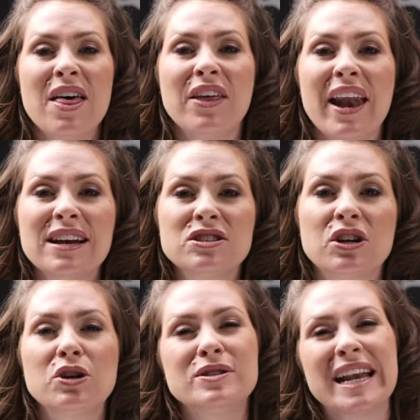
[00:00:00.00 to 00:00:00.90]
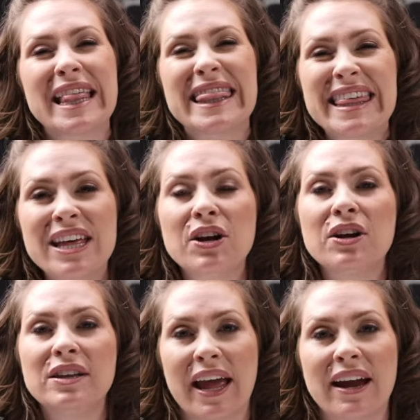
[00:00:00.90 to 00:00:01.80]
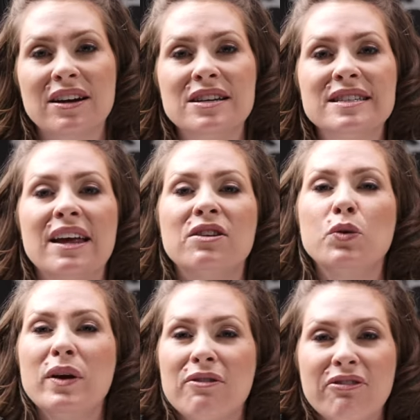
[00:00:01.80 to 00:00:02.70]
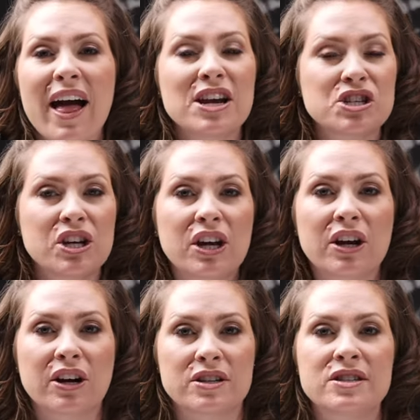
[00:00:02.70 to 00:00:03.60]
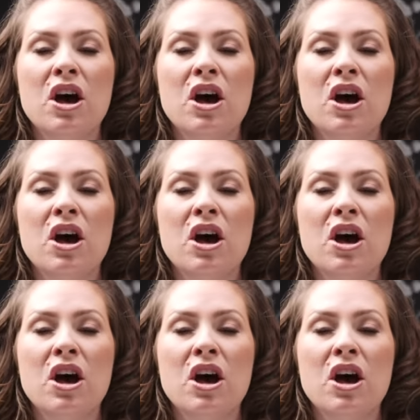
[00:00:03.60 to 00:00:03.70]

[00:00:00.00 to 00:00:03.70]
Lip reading: The next are using thinner layers and doing flash cures.